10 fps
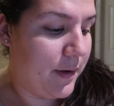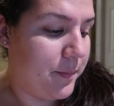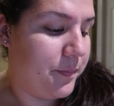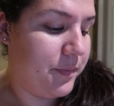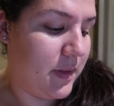
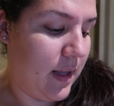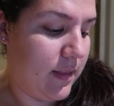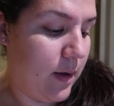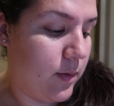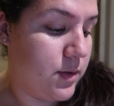Um,
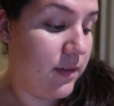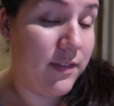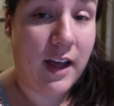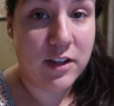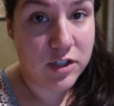they were doing
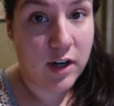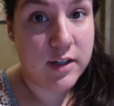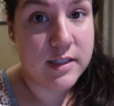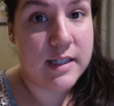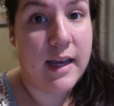
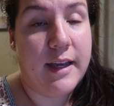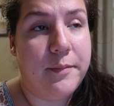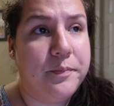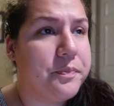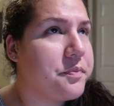flashcards,
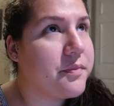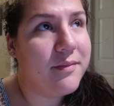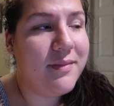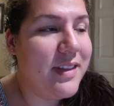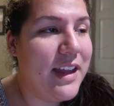and
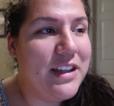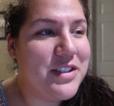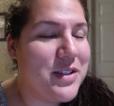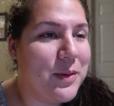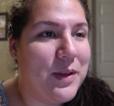
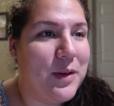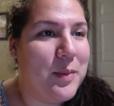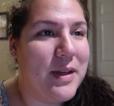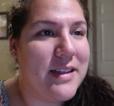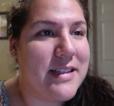it's so
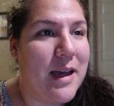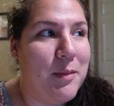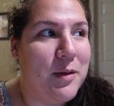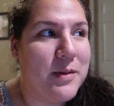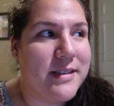cute because
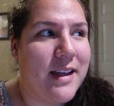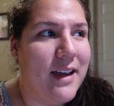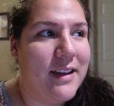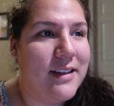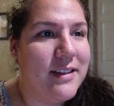Emmy was
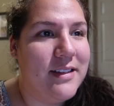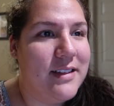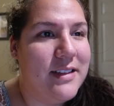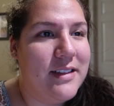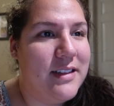like
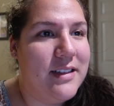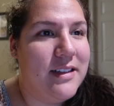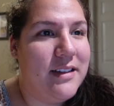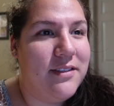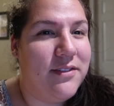
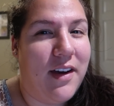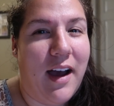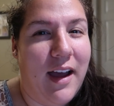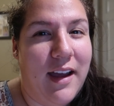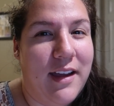
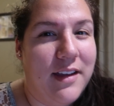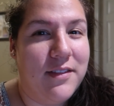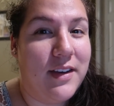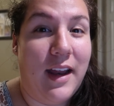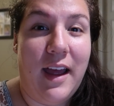five
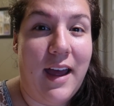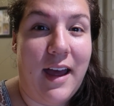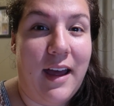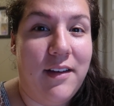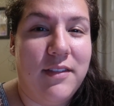and a
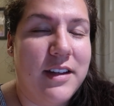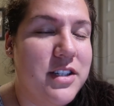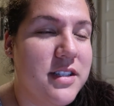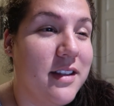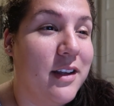half, like
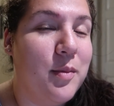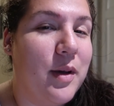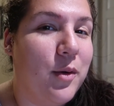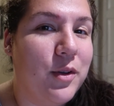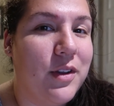just a little
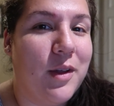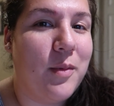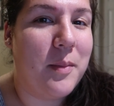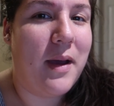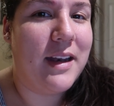bit older than
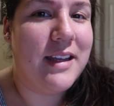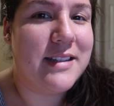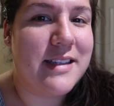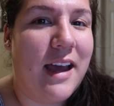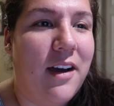what Maddie
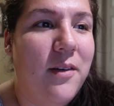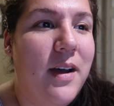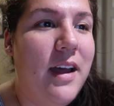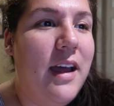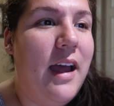is now,
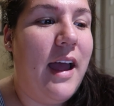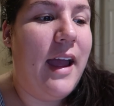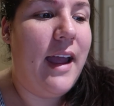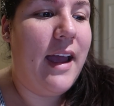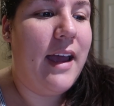
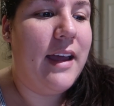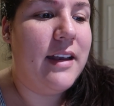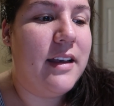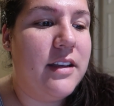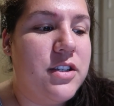
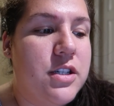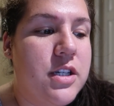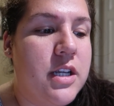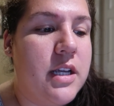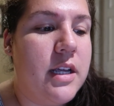and
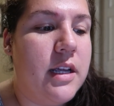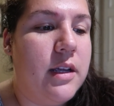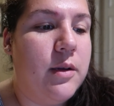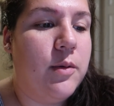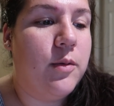
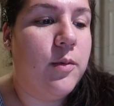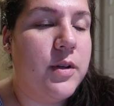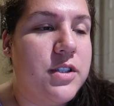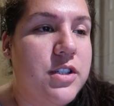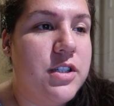she
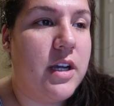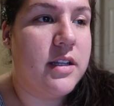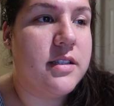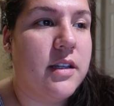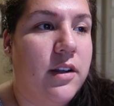was
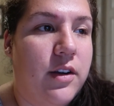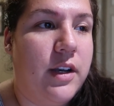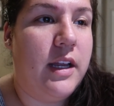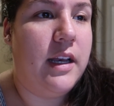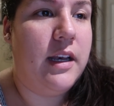just
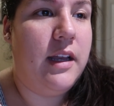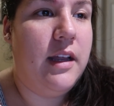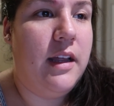learning